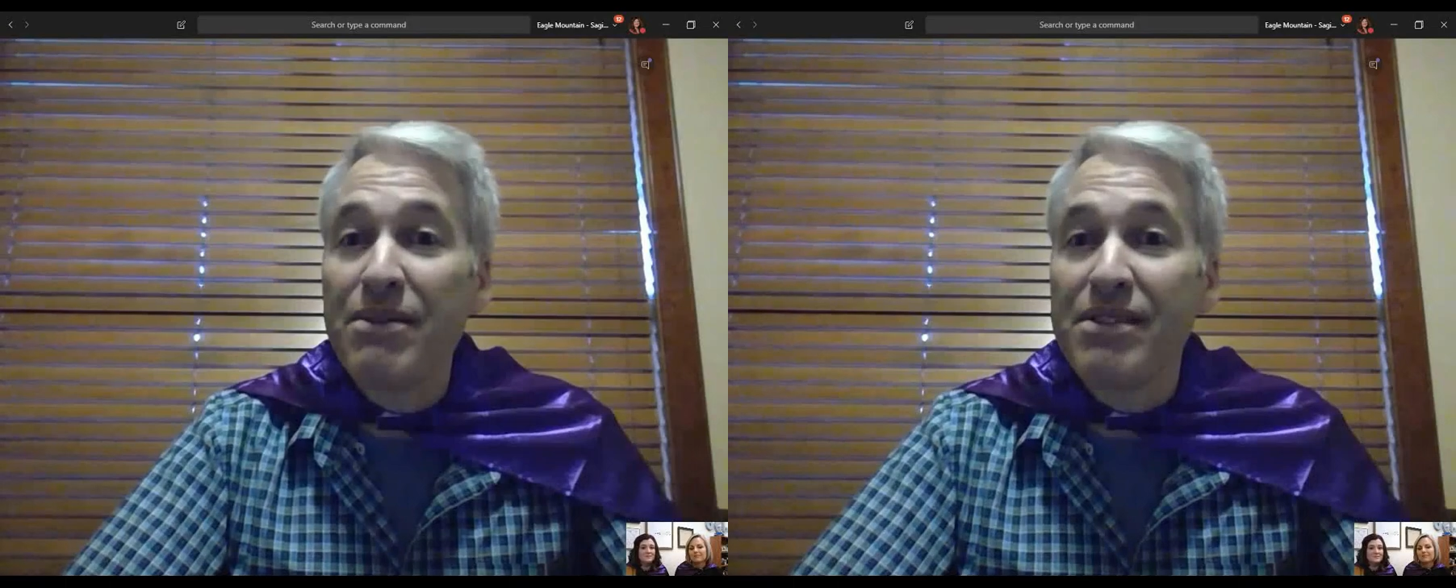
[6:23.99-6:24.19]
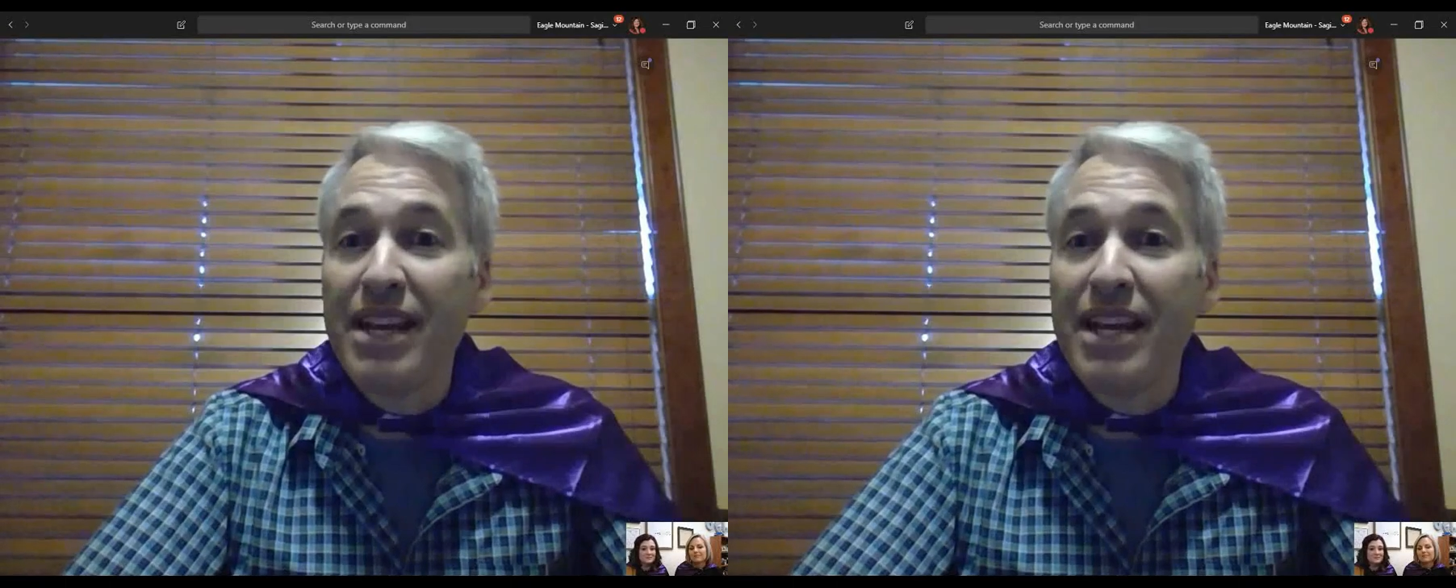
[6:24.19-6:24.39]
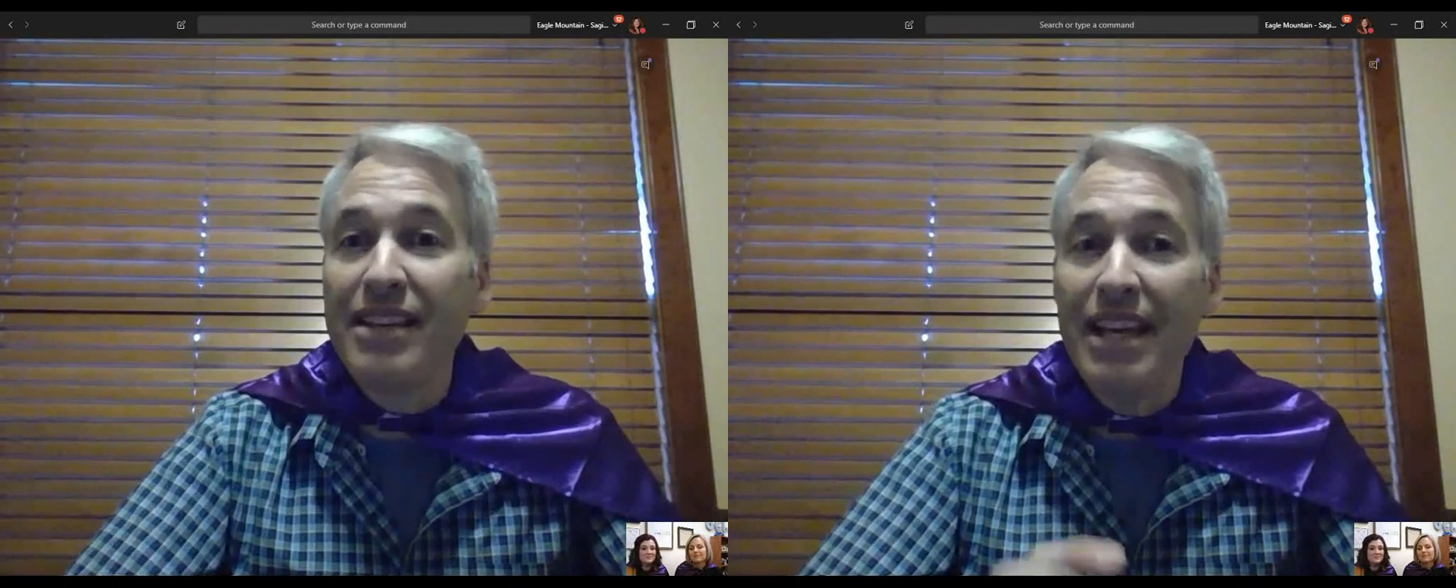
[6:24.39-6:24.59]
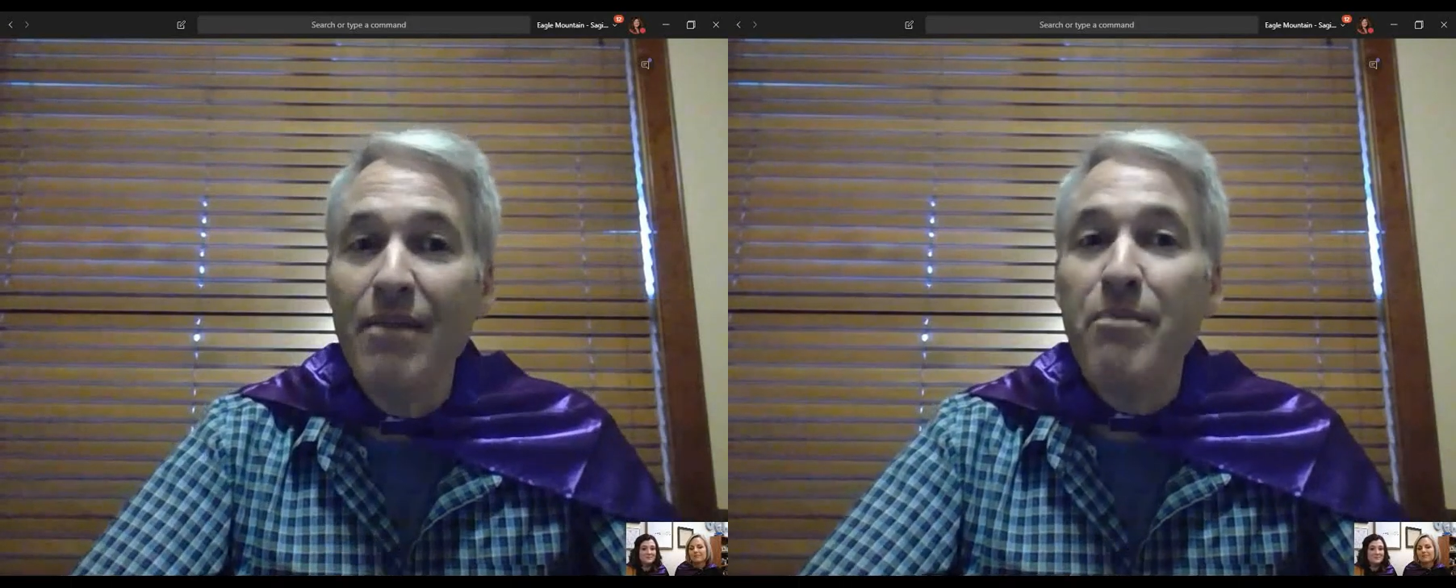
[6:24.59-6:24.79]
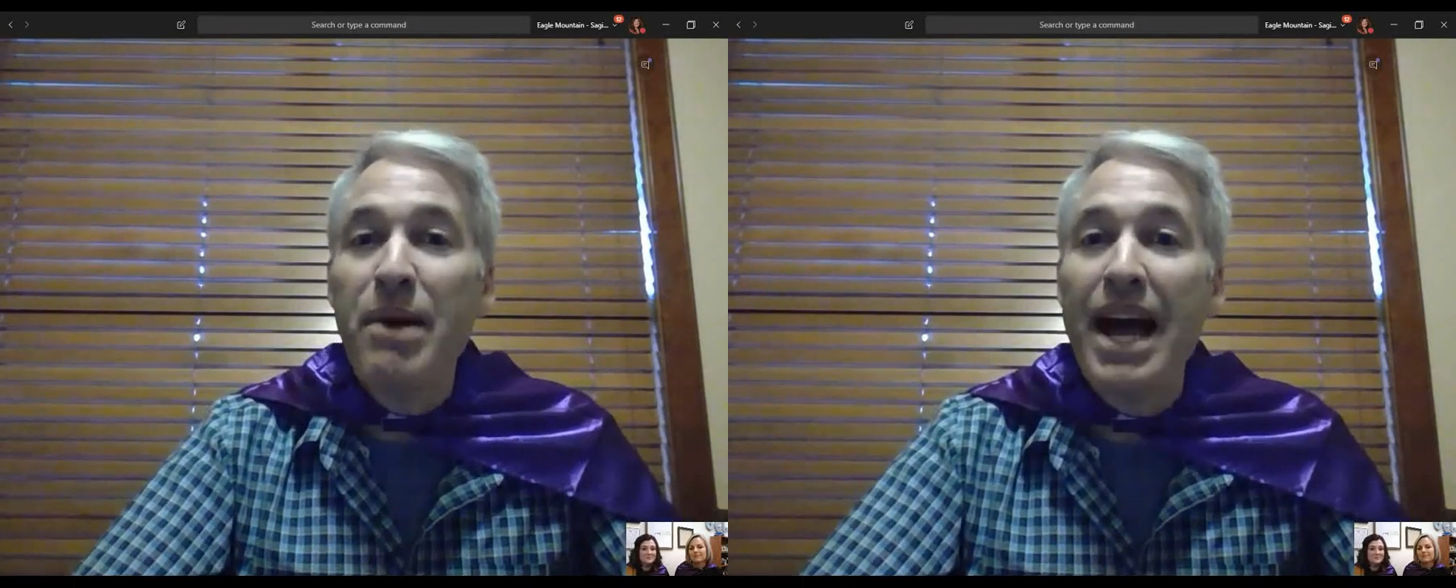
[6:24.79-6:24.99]
was saying the
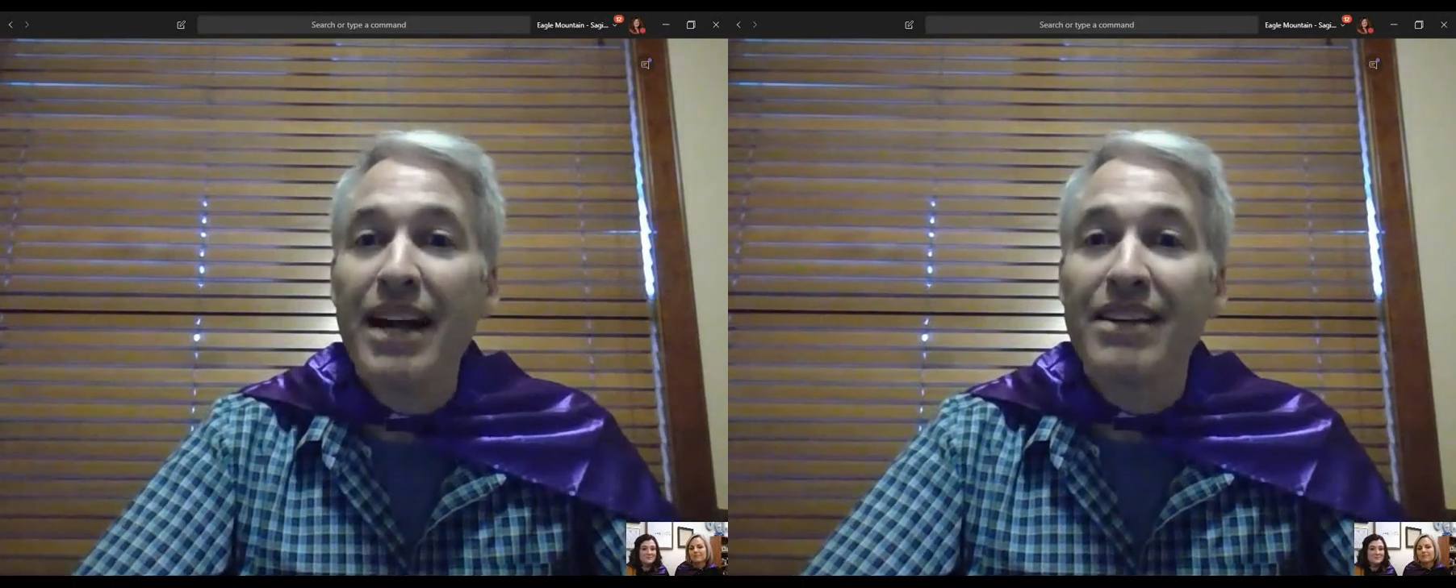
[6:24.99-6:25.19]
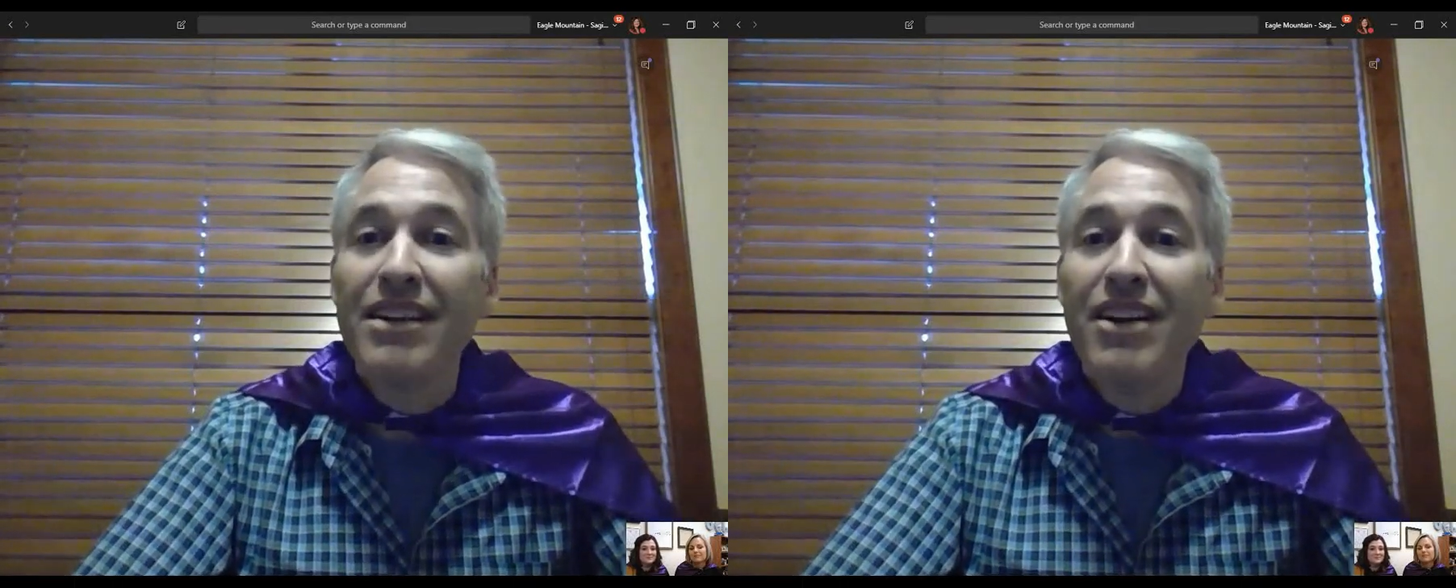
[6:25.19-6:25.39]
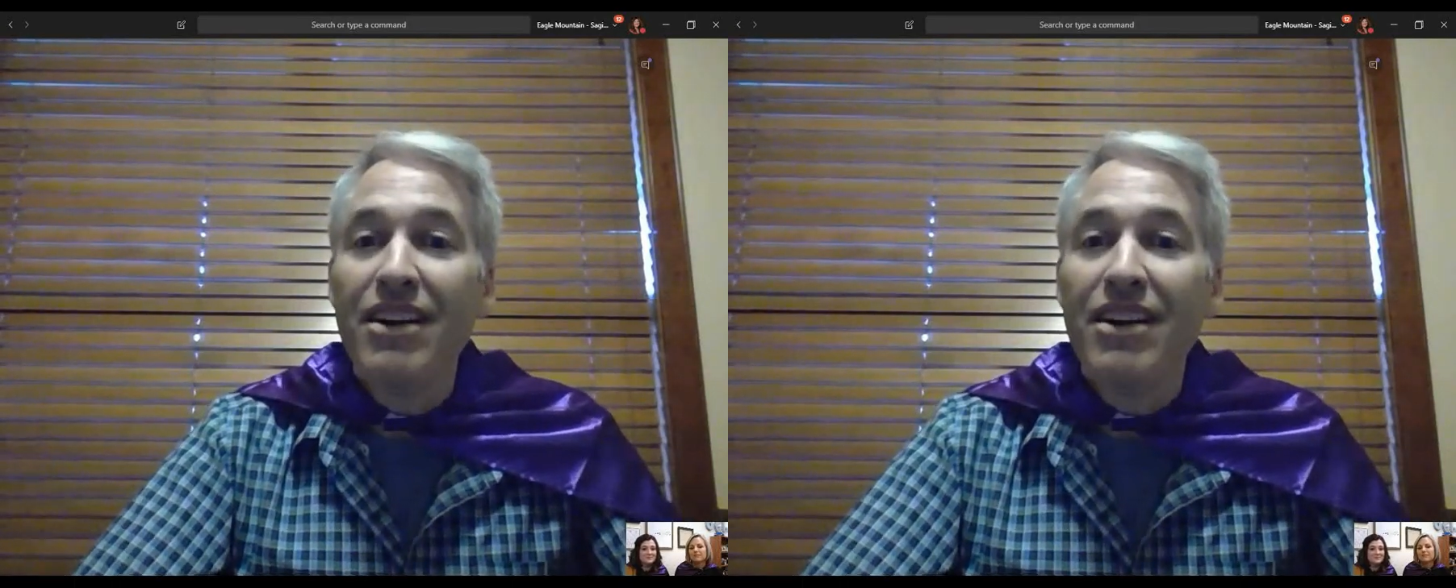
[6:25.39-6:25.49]
impact